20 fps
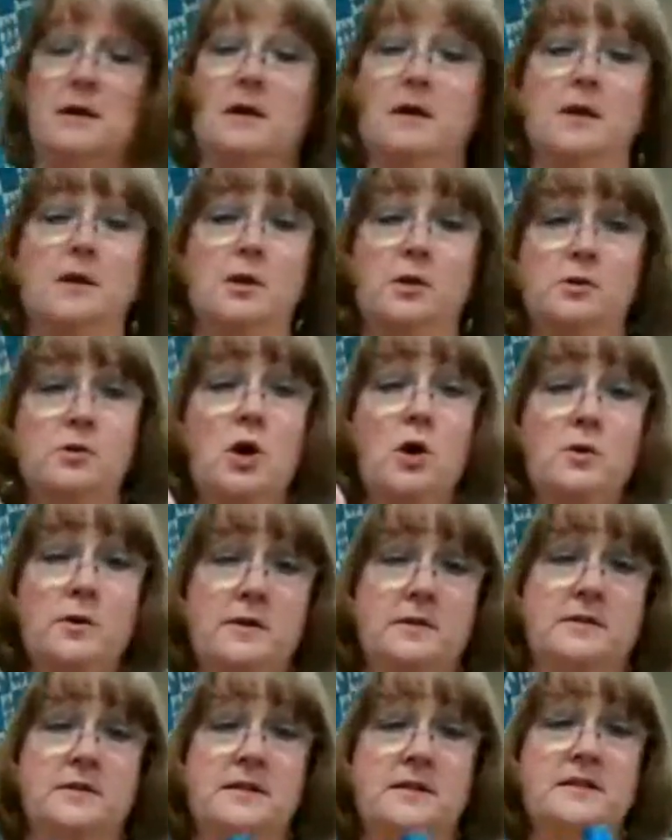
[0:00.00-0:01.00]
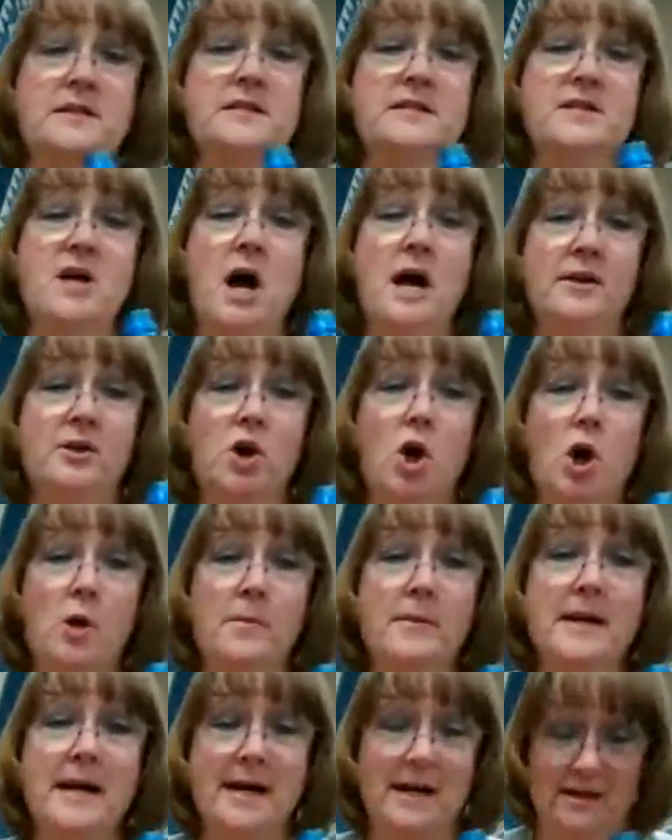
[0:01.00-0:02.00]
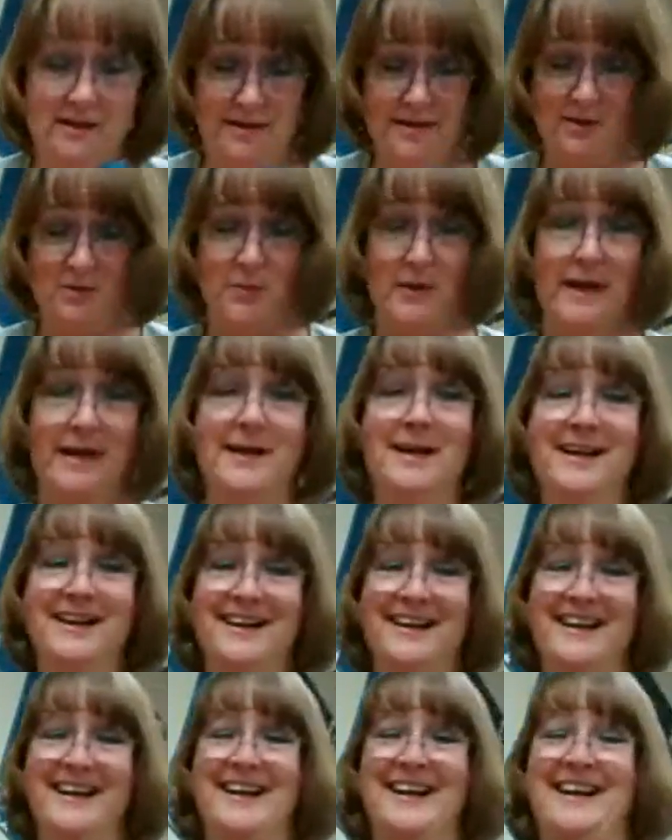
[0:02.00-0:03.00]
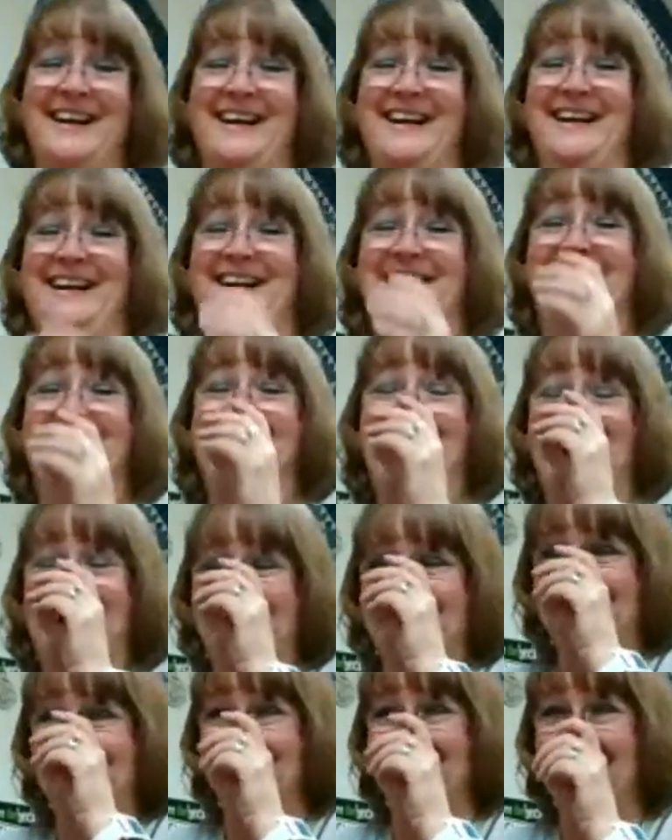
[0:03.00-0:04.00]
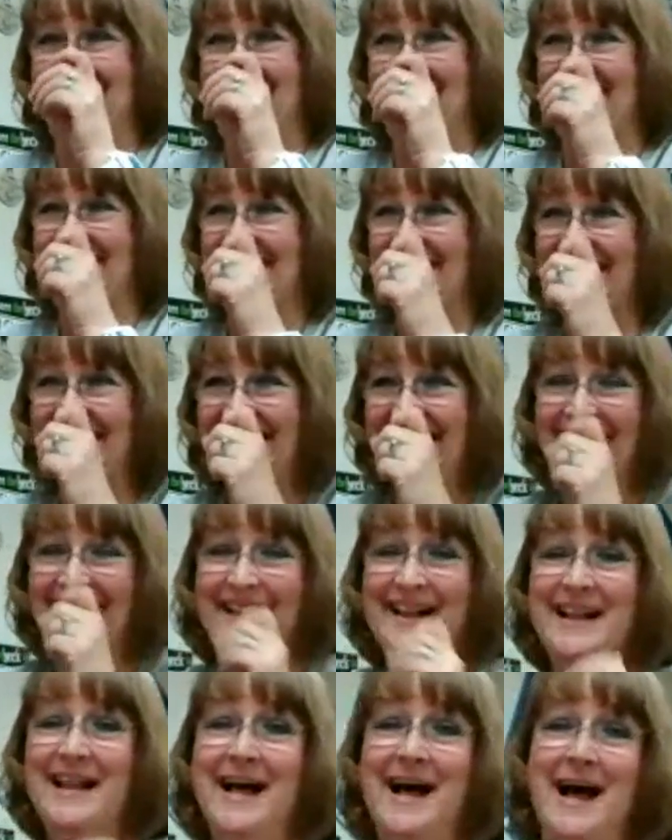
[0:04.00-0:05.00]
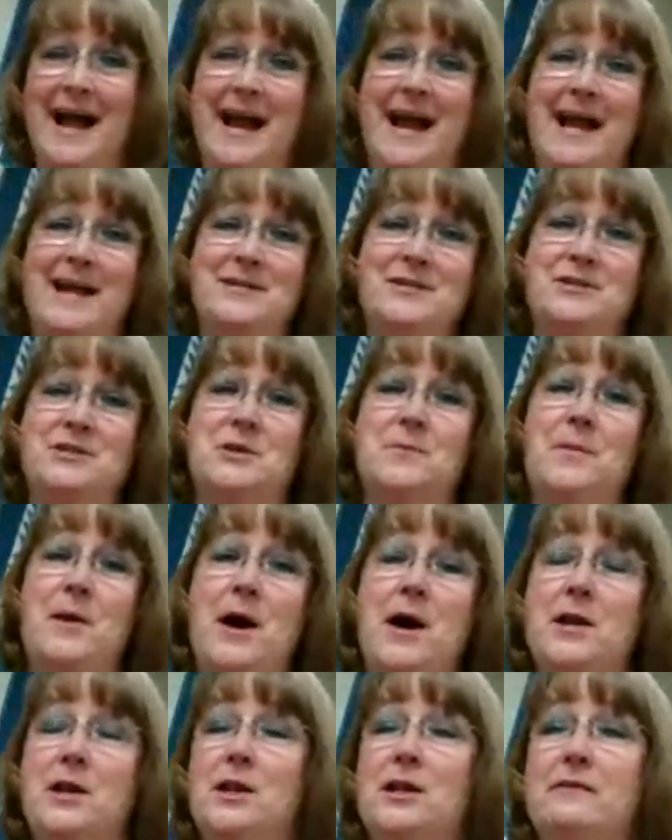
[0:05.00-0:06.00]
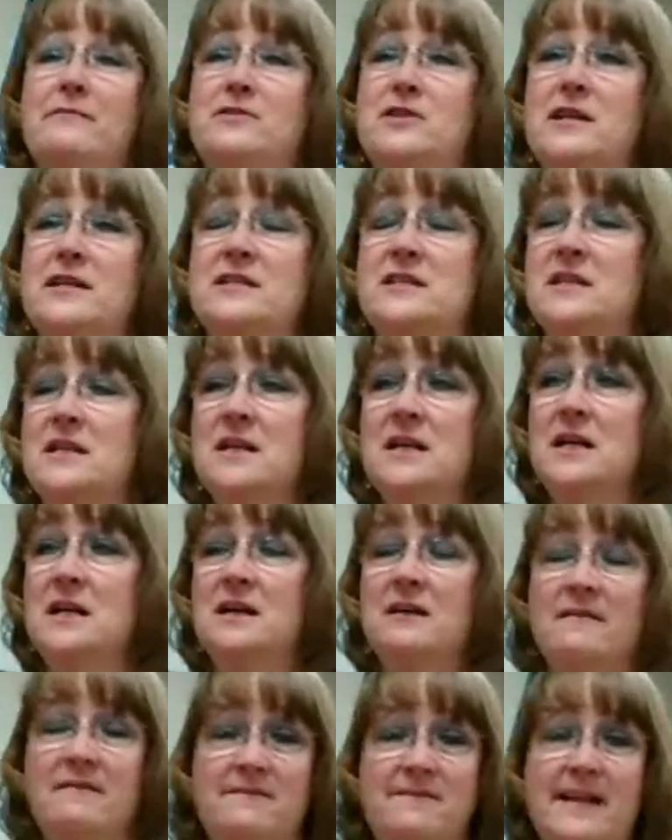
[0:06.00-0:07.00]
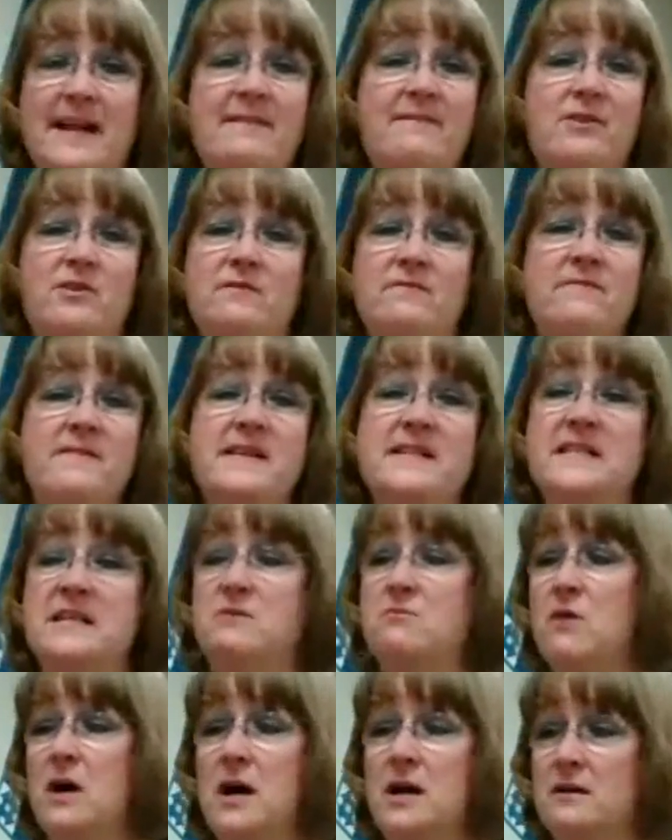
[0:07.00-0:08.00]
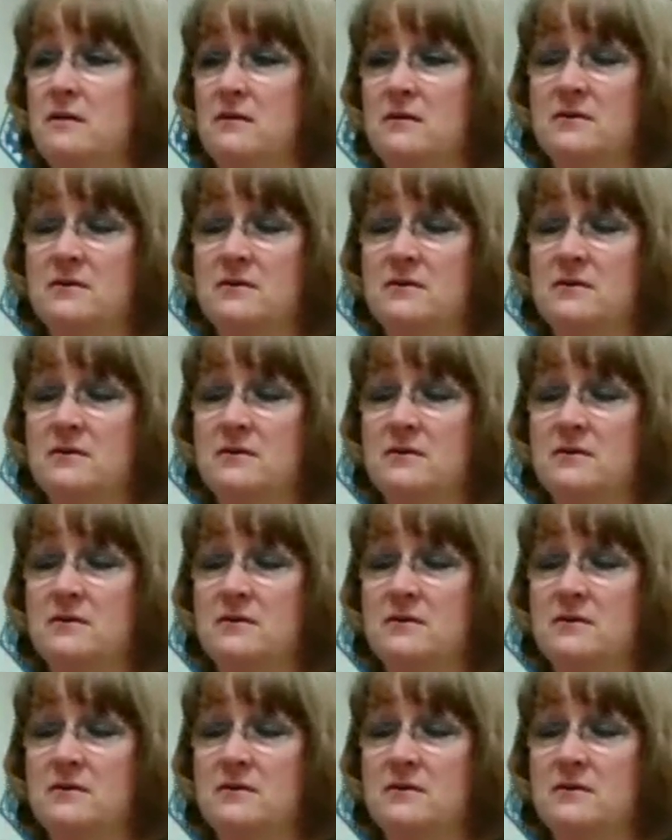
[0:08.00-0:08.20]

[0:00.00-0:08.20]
You'll notice this is not carbonated this week. Last week I had just a bottle of just flavored fizzy water.